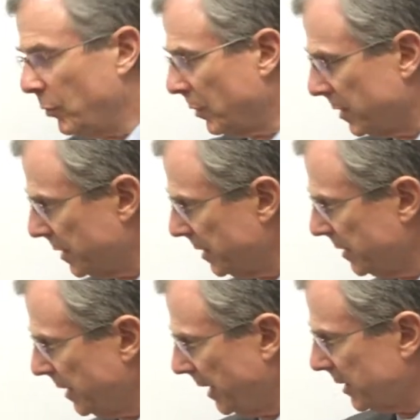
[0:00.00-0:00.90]
board
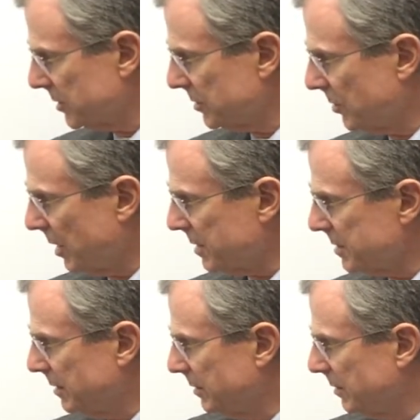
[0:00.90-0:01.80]
x cross
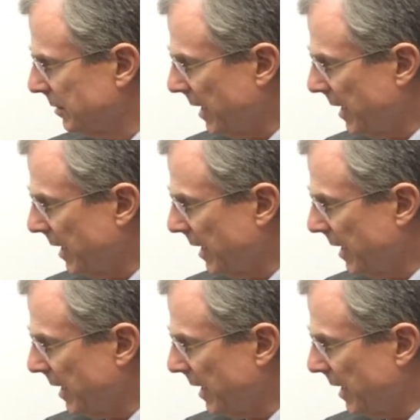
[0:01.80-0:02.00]
into